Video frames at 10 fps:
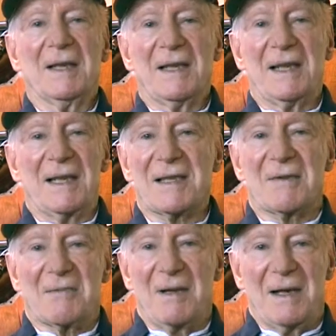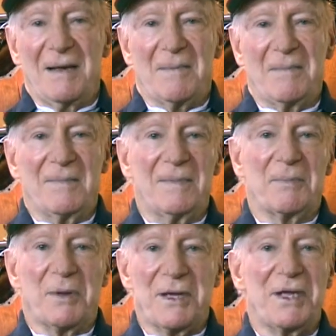He doesn't really
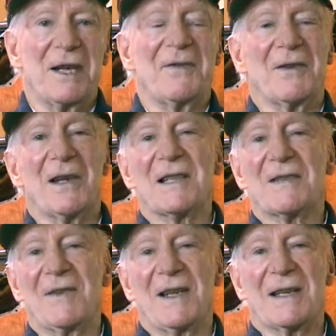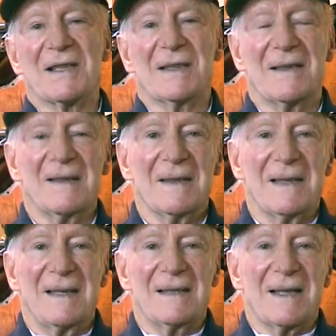appreciate philosophy,
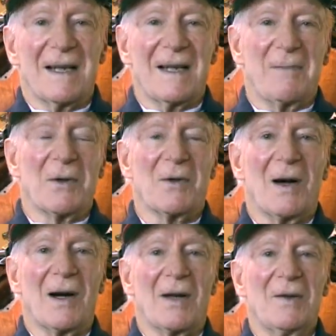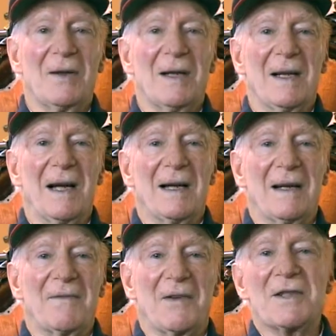he's not able to argue, and
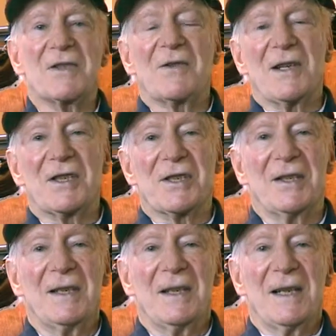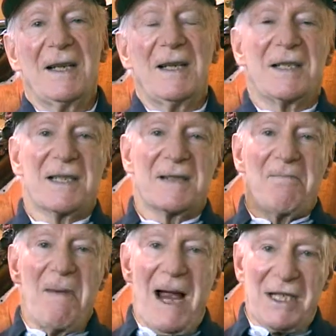in frustration he
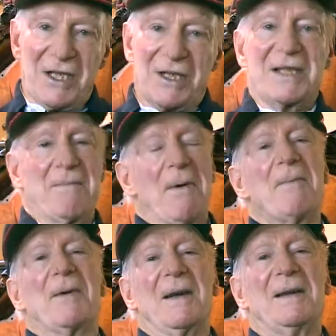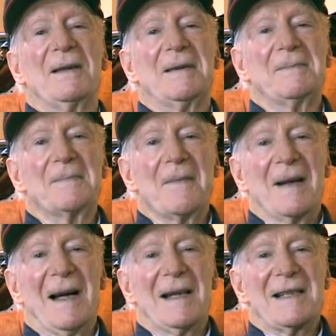smashes the pumpkin
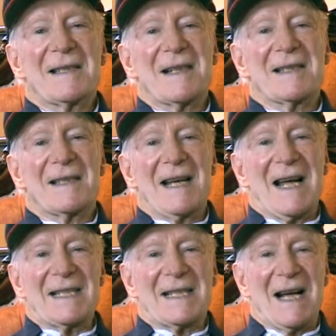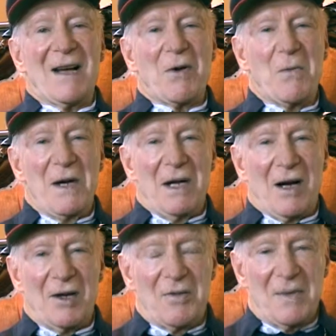and he says, "That's how to win
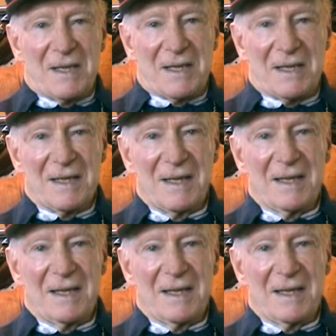arguments."